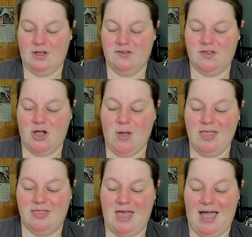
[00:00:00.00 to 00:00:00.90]
So
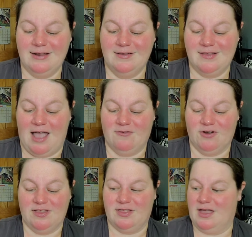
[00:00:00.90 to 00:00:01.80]
that is
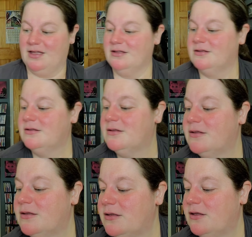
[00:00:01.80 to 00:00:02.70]
everything
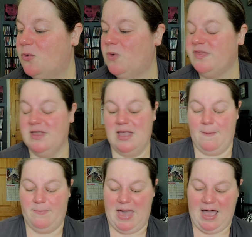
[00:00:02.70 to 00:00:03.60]
with the
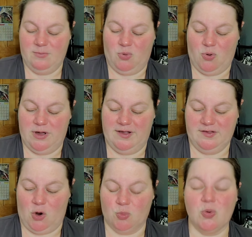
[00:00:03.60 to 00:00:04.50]
Bad Boys
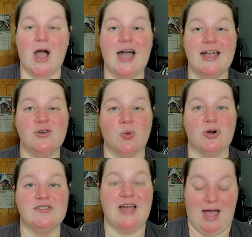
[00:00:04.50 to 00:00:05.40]
Ride or
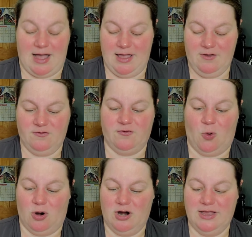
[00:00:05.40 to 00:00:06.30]
Die
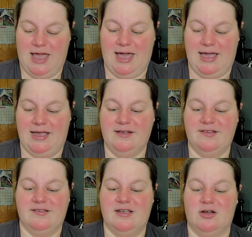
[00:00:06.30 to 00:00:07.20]
4K
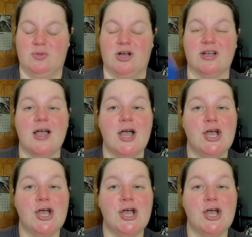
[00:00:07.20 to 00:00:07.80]
steel book.